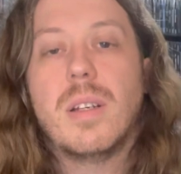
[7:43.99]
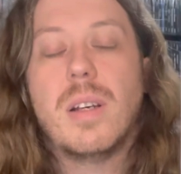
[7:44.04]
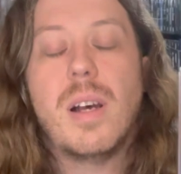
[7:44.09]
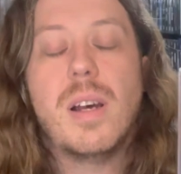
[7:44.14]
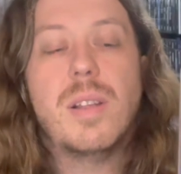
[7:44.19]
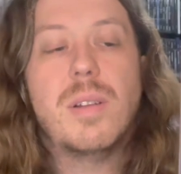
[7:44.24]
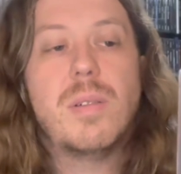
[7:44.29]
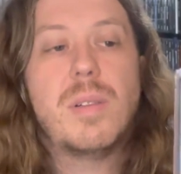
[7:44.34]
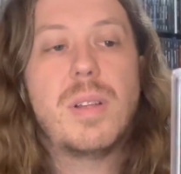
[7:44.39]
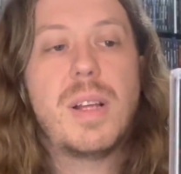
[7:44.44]

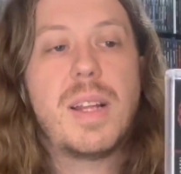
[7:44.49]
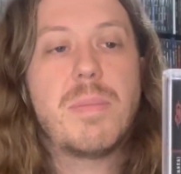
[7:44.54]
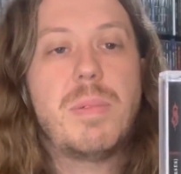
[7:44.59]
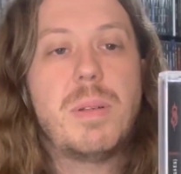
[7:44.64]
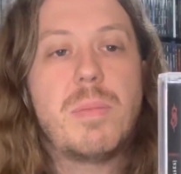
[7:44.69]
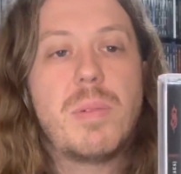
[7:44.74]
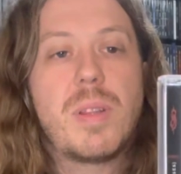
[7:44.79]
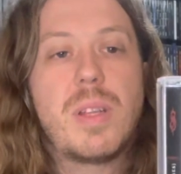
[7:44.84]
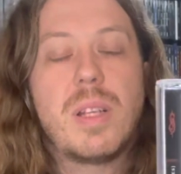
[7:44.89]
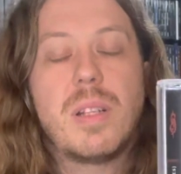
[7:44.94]
I know a lot of
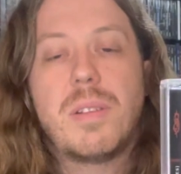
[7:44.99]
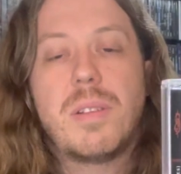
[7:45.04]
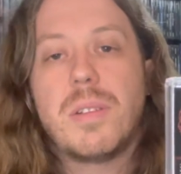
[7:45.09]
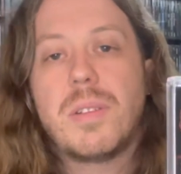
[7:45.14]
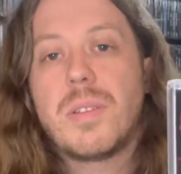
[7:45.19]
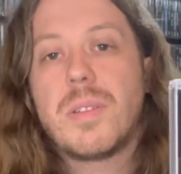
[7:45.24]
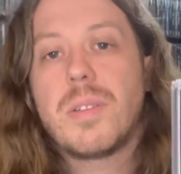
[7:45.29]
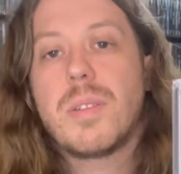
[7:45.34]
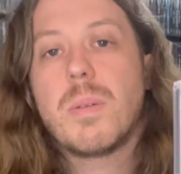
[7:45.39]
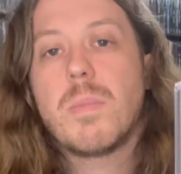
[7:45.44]
people think this
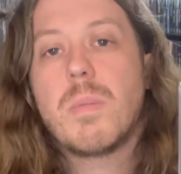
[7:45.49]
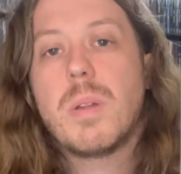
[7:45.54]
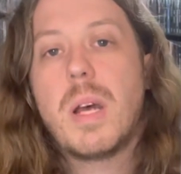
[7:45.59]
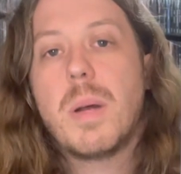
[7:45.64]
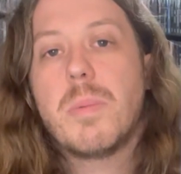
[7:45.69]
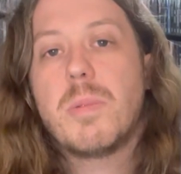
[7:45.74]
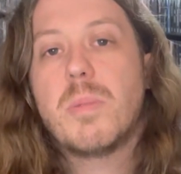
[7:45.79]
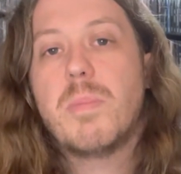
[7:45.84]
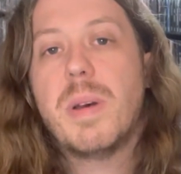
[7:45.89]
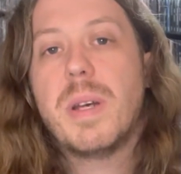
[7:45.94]
is
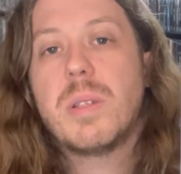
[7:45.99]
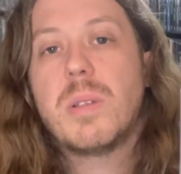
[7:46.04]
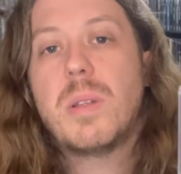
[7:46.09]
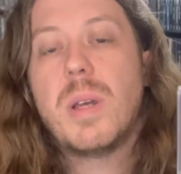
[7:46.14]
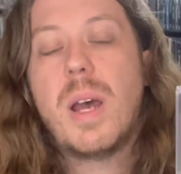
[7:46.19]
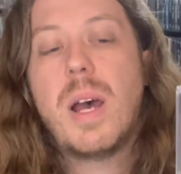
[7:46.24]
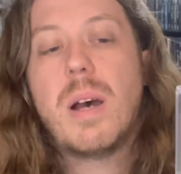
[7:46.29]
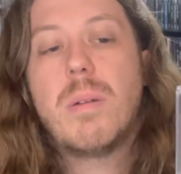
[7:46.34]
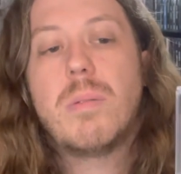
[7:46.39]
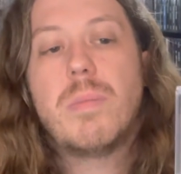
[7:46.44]
Slipknot's best
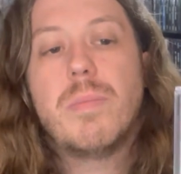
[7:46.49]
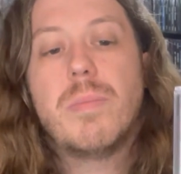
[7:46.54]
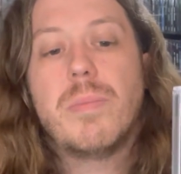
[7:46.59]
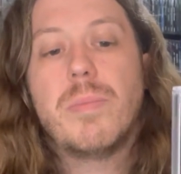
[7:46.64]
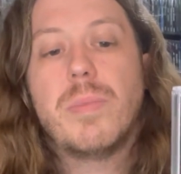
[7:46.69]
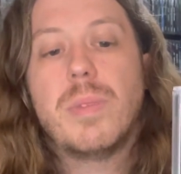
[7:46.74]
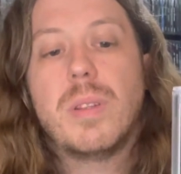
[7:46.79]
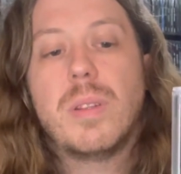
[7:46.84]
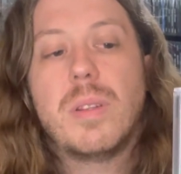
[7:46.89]
album.